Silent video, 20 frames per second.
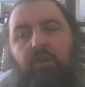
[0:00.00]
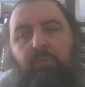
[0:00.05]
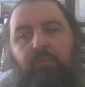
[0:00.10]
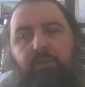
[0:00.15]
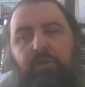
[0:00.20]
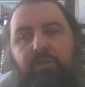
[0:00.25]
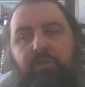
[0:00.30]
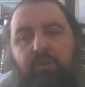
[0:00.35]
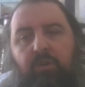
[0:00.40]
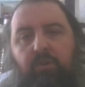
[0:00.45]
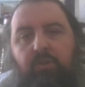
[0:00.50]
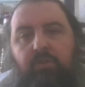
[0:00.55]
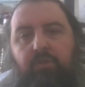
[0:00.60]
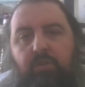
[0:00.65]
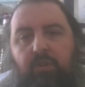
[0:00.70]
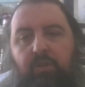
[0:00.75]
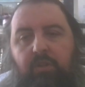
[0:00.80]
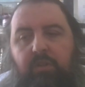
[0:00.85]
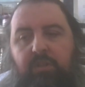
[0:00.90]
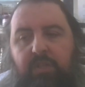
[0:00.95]
which
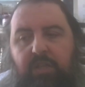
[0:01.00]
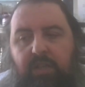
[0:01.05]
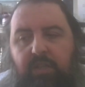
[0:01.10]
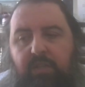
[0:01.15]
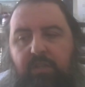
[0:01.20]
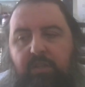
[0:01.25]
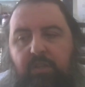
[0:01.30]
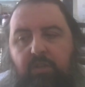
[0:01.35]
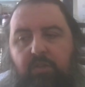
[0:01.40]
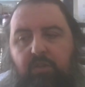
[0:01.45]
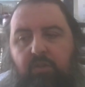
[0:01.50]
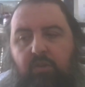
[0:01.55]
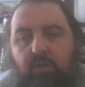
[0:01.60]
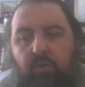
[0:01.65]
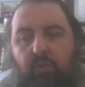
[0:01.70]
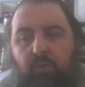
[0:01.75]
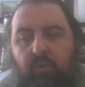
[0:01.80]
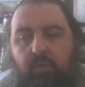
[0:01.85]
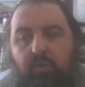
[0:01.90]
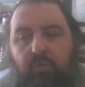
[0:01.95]
God did
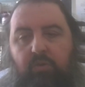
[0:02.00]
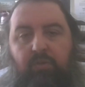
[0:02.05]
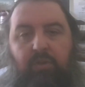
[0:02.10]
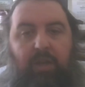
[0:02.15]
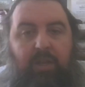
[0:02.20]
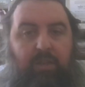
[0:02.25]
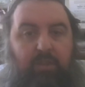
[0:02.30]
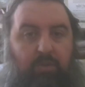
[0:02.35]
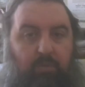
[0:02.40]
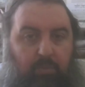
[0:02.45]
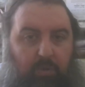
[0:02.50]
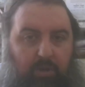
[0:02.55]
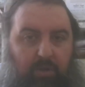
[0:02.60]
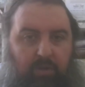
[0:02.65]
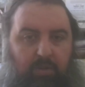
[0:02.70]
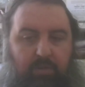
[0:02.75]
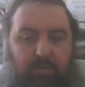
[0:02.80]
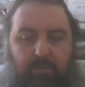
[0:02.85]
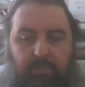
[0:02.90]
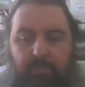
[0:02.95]
to create the
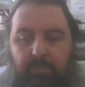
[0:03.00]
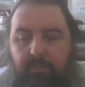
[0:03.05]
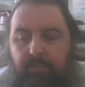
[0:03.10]
world.